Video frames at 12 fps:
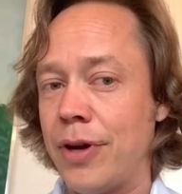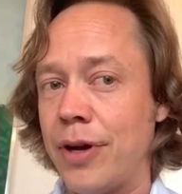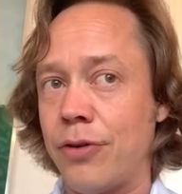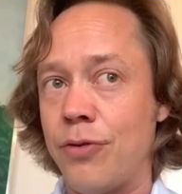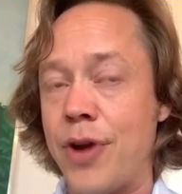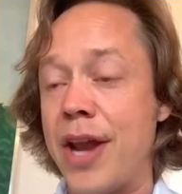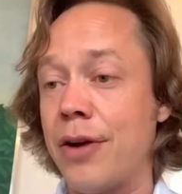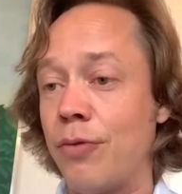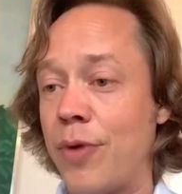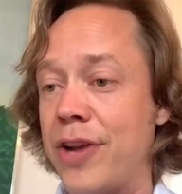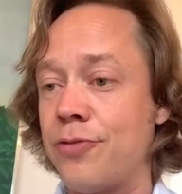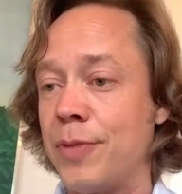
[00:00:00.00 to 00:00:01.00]
creating
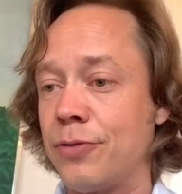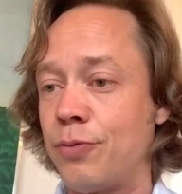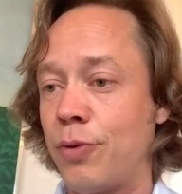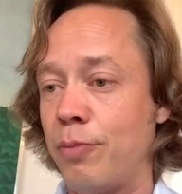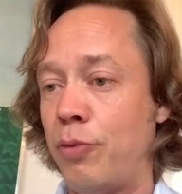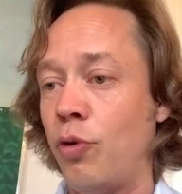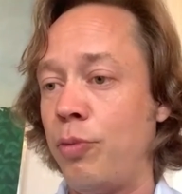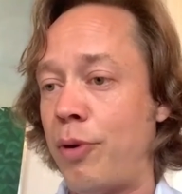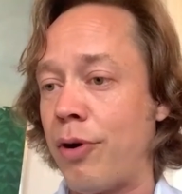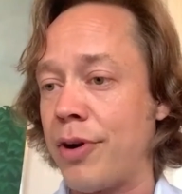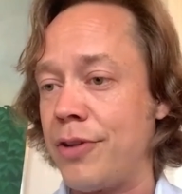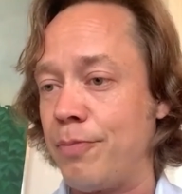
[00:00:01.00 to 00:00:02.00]
arrangements where both
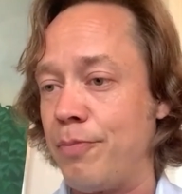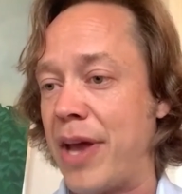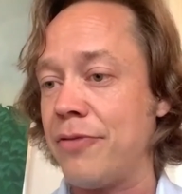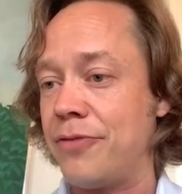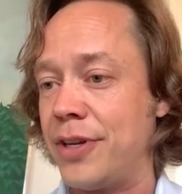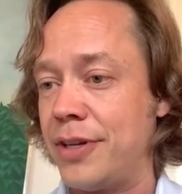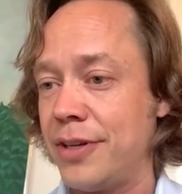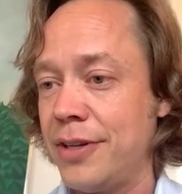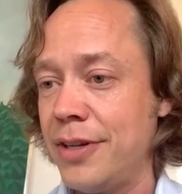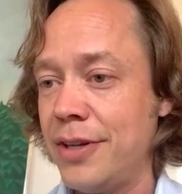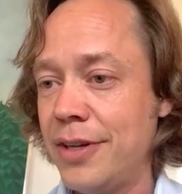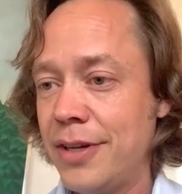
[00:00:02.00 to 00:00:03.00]
parties benefit.
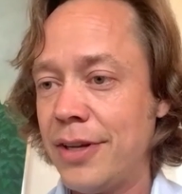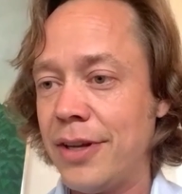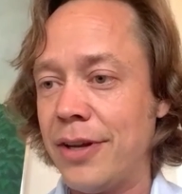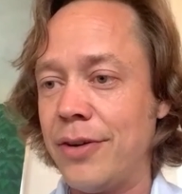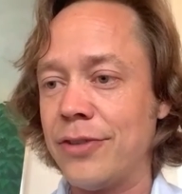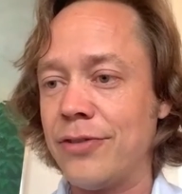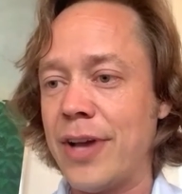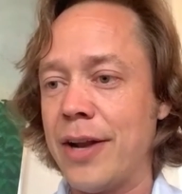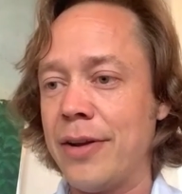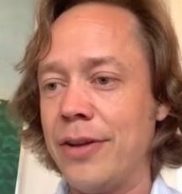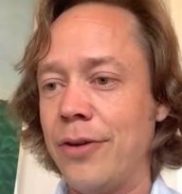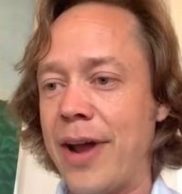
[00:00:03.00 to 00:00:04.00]
It's
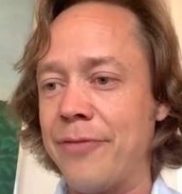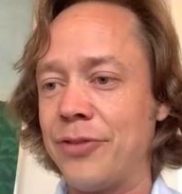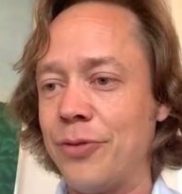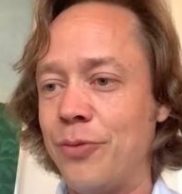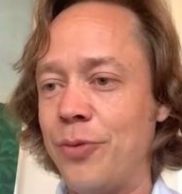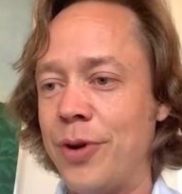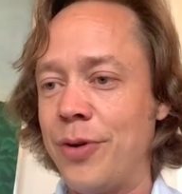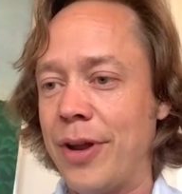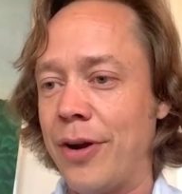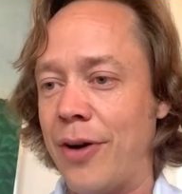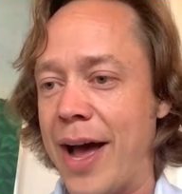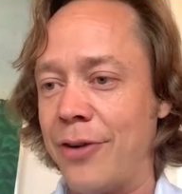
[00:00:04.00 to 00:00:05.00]
not, you don't have to,
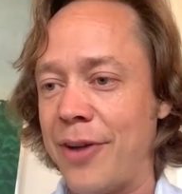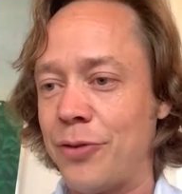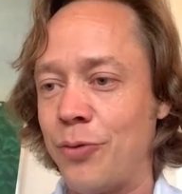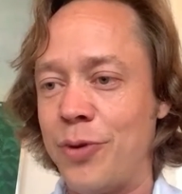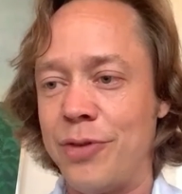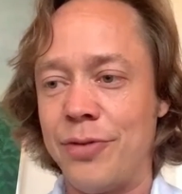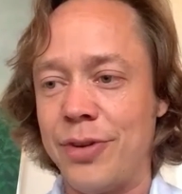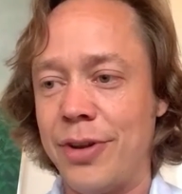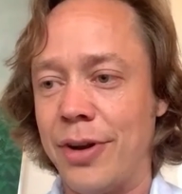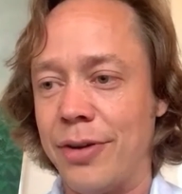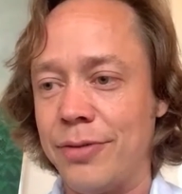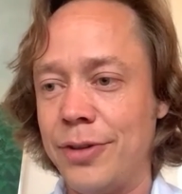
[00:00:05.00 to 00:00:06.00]
I don't have to win,
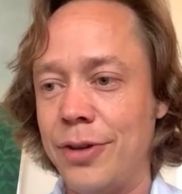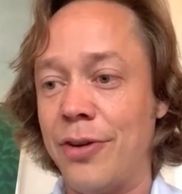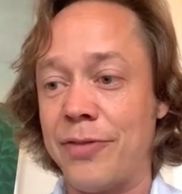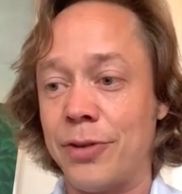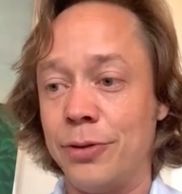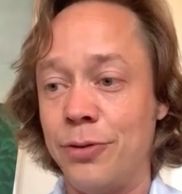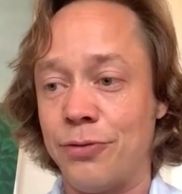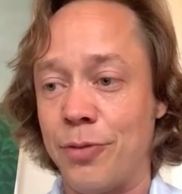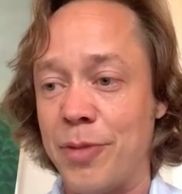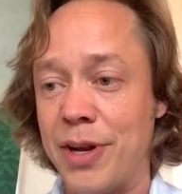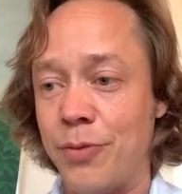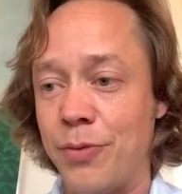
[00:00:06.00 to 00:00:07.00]
you don't have to lose for
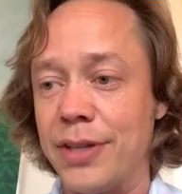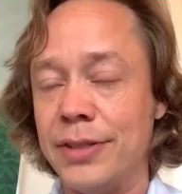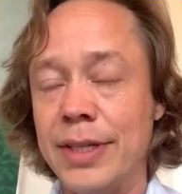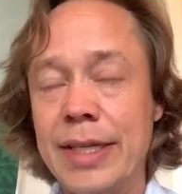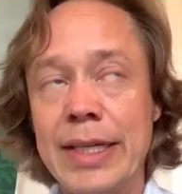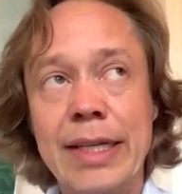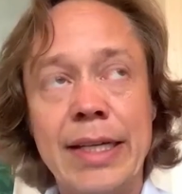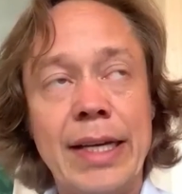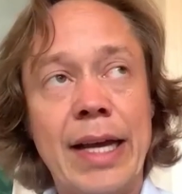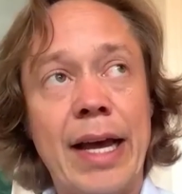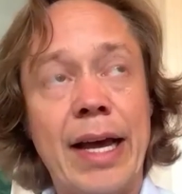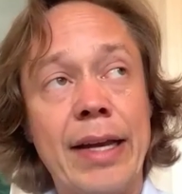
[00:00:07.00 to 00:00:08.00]
me to win.
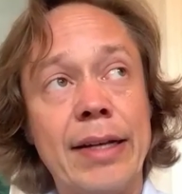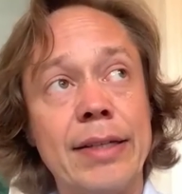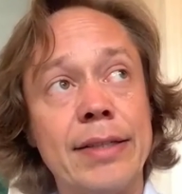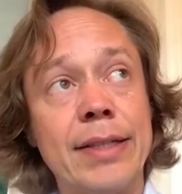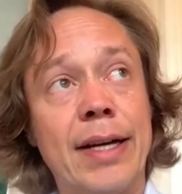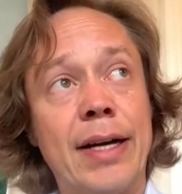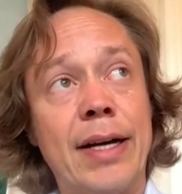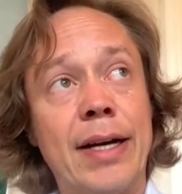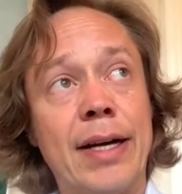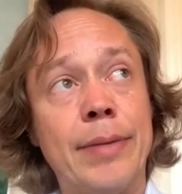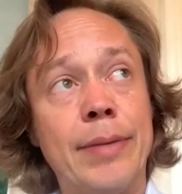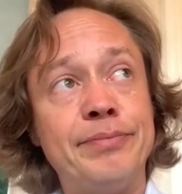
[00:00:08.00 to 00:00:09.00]
And
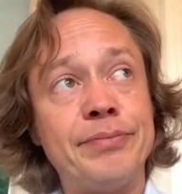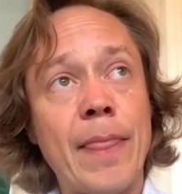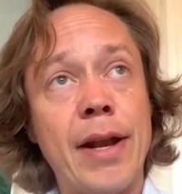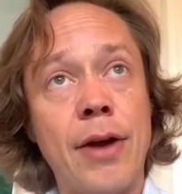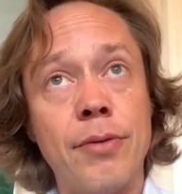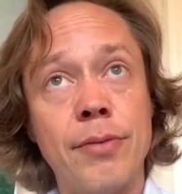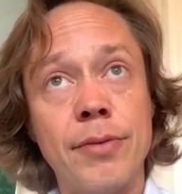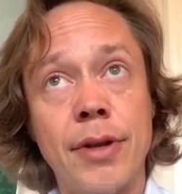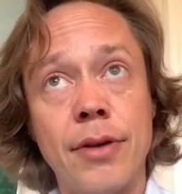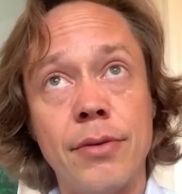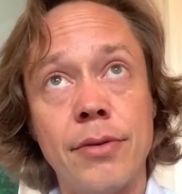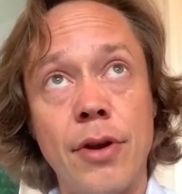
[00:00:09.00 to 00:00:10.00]
how,
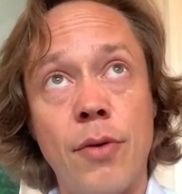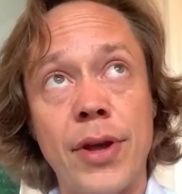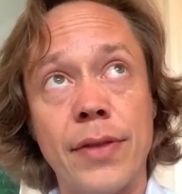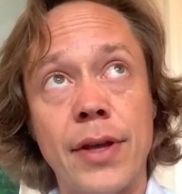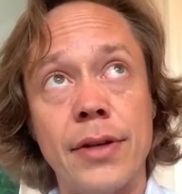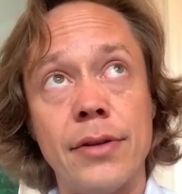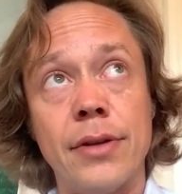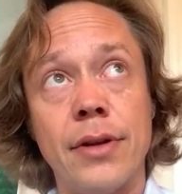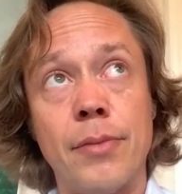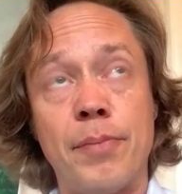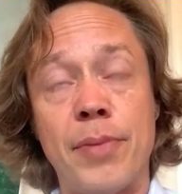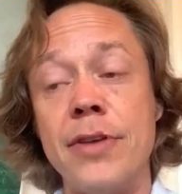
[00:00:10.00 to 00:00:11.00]
knowing that,
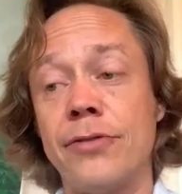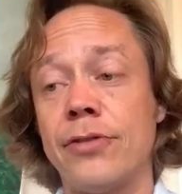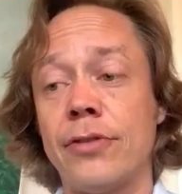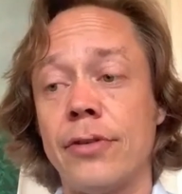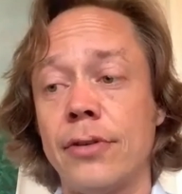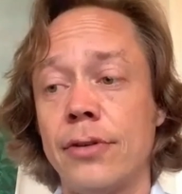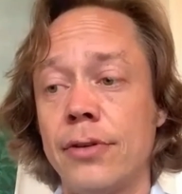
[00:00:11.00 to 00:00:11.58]
peace